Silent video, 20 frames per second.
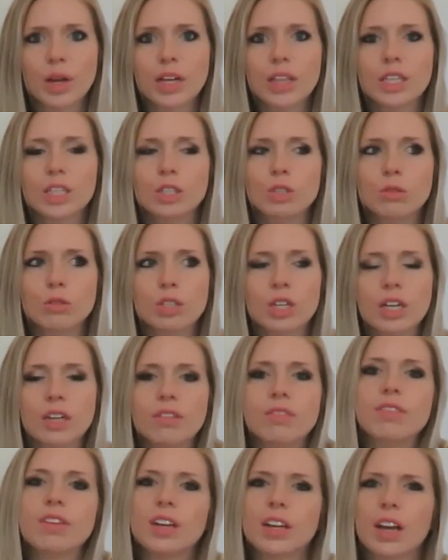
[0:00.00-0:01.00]
and then she was trying
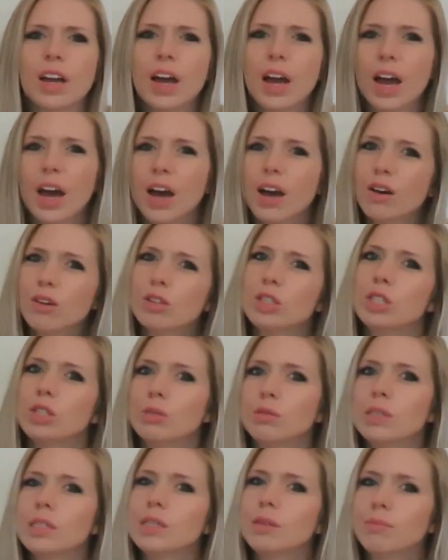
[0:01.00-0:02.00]
to figure out how
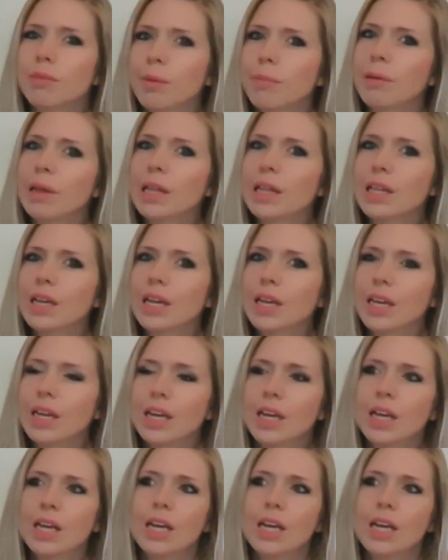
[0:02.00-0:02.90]
she was in my belly,